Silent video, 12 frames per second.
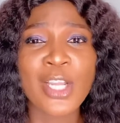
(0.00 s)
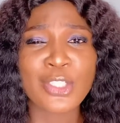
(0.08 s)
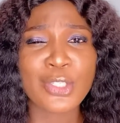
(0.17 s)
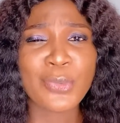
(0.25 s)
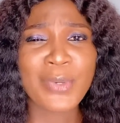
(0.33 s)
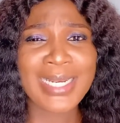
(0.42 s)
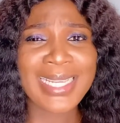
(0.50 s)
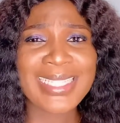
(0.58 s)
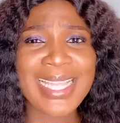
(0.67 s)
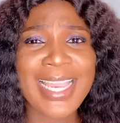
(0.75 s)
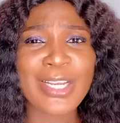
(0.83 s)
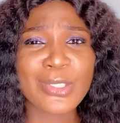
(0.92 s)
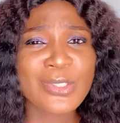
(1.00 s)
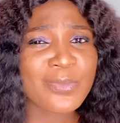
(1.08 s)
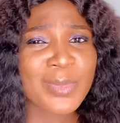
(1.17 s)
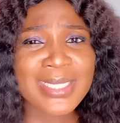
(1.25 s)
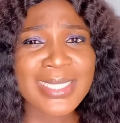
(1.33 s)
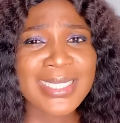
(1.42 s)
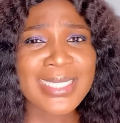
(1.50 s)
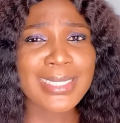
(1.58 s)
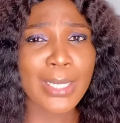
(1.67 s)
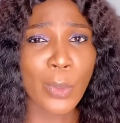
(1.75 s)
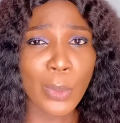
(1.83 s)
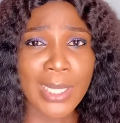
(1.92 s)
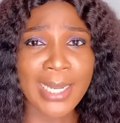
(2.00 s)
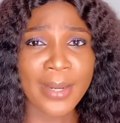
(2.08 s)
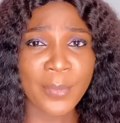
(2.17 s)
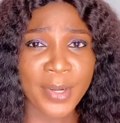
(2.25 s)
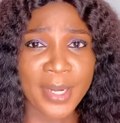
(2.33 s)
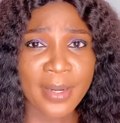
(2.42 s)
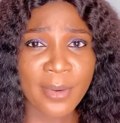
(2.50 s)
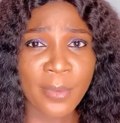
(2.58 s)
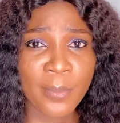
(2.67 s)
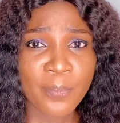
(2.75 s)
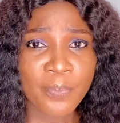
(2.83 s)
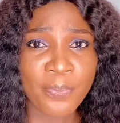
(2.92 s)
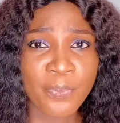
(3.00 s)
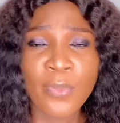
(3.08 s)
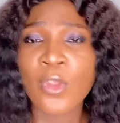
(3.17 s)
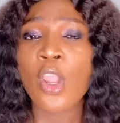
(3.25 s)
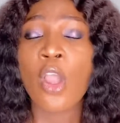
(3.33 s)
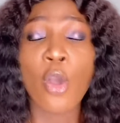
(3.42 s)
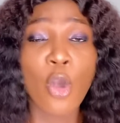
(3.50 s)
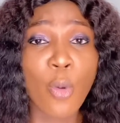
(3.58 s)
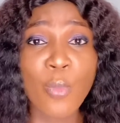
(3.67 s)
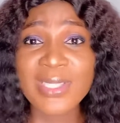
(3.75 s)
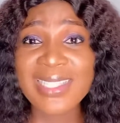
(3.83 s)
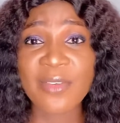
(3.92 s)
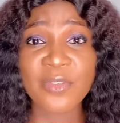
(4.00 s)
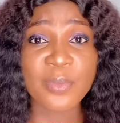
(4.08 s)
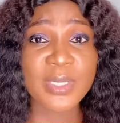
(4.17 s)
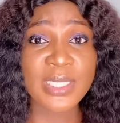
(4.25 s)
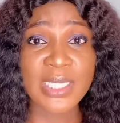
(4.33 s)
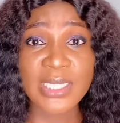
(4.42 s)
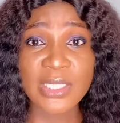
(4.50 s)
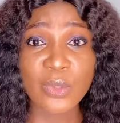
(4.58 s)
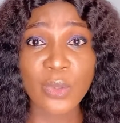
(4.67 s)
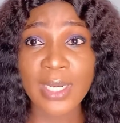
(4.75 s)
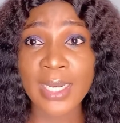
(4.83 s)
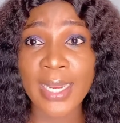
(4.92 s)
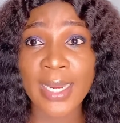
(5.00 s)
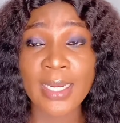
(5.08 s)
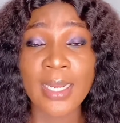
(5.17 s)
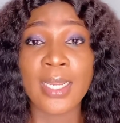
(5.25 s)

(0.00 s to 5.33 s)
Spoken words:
Do you realize that a lot of businesses are online right now? Almost every business is online.